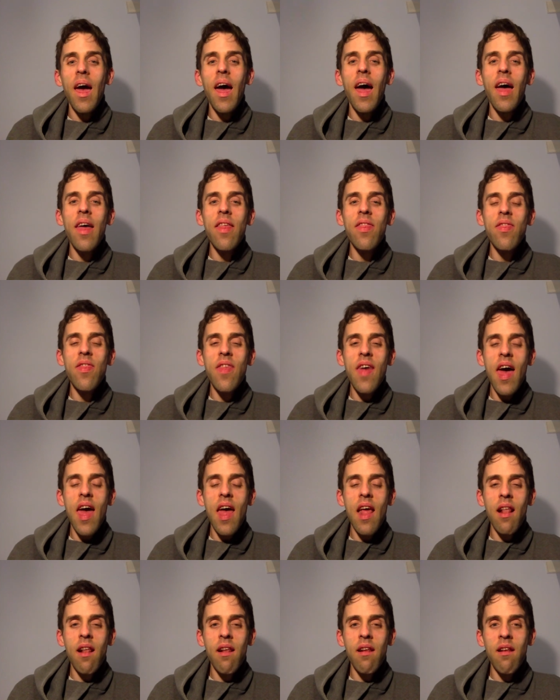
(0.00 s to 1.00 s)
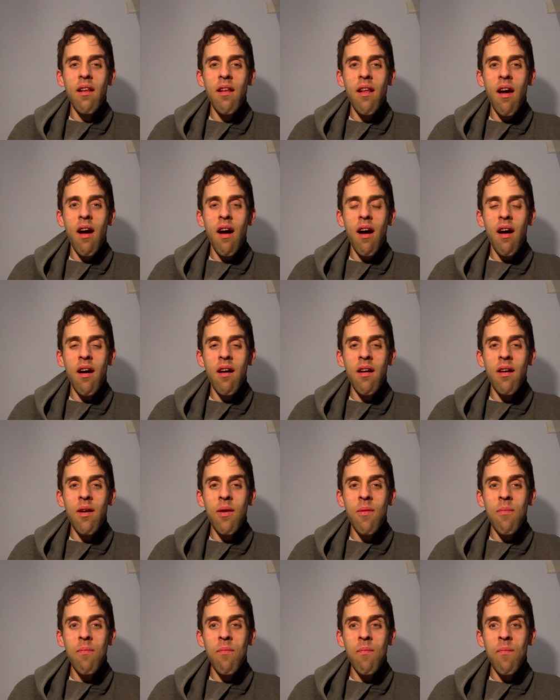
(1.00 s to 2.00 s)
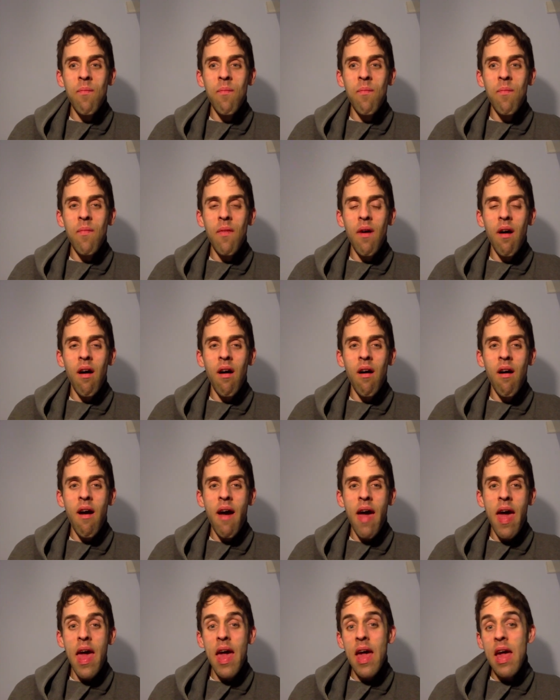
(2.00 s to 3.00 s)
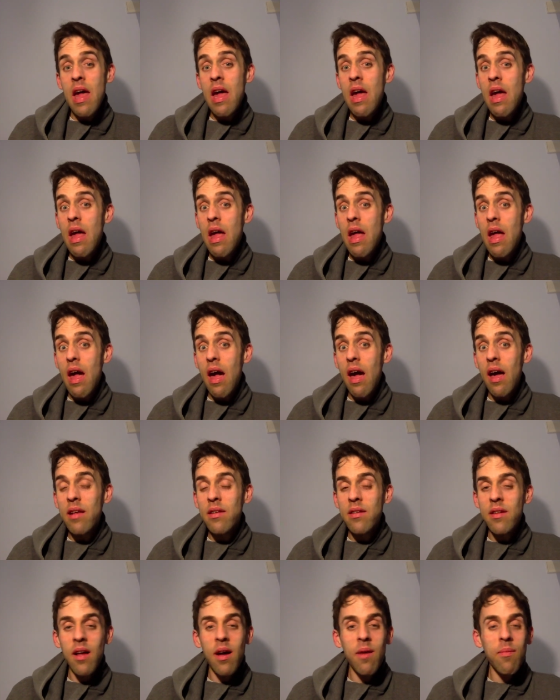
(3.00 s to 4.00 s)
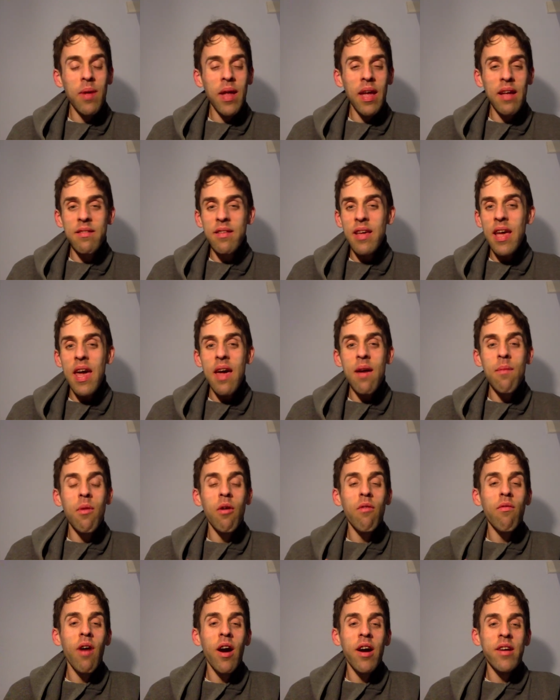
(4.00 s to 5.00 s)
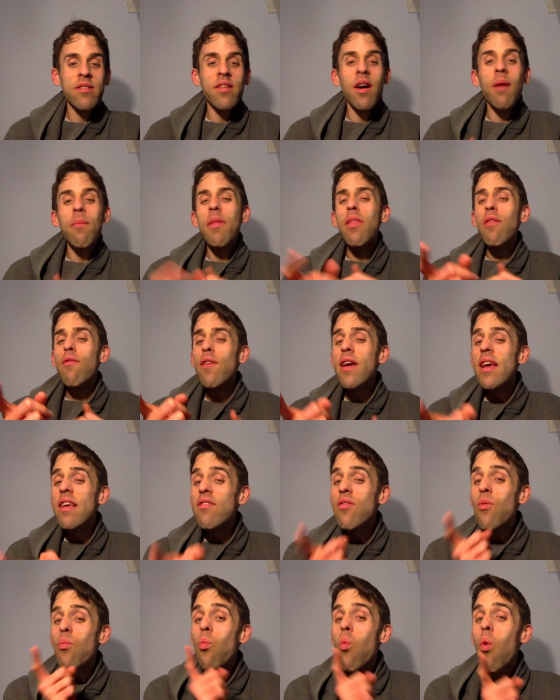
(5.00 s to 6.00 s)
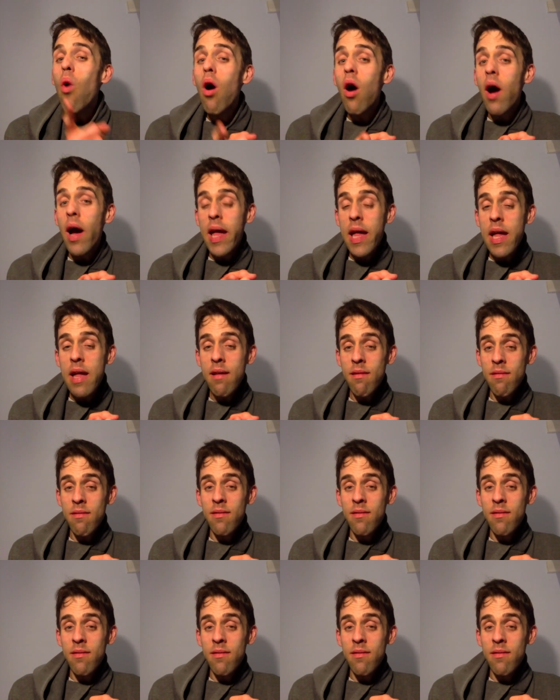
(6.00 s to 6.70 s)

and then um, I ended up getting it in my right arm. And the reason why